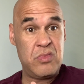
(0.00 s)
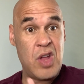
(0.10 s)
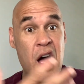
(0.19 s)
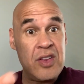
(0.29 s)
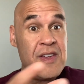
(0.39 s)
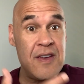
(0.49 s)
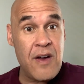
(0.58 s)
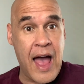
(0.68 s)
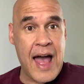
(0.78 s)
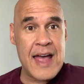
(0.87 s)
talk to
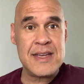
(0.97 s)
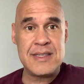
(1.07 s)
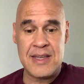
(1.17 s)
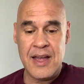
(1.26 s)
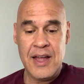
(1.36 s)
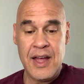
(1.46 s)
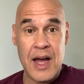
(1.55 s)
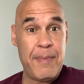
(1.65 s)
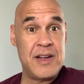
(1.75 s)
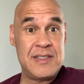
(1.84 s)
you guys
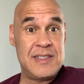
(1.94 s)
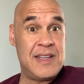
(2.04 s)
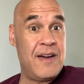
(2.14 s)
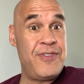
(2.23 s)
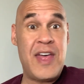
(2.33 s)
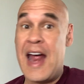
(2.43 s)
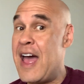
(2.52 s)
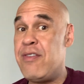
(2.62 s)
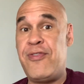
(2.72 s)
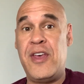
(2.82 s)
about stuff that
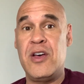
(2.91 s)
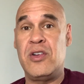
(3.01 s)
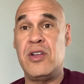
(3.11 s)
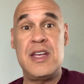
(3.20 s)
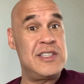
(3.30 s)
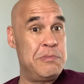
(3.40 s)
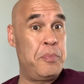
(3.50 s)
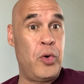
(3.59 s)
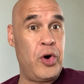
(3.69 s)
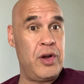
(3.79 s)
I feel is
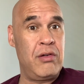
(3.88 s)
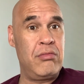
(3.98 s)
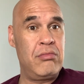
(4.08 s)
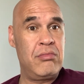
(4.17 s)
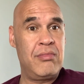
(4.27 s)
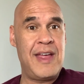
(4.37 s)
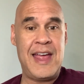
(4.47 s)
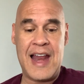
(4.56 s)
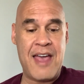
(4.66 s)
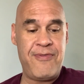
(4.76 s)
important.
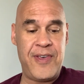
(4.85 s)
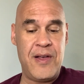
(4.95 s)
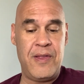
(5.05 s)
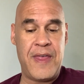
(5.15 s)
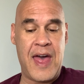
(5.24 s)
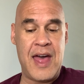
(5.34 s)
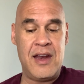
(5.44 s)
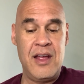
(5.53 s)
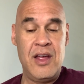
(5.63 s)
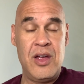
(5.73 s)
And I feel
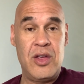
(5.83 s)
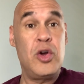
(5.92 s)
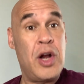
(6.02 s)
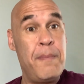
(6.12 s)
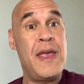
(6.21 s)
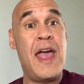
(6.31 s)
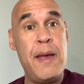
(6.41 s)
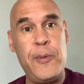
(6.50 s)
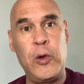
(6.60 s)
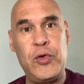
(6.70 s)
that you're going to be
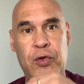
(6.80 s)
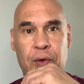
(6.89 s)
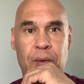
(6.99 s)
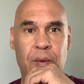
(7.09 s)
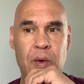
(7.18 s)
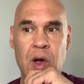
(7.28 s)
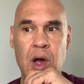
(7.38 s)
able to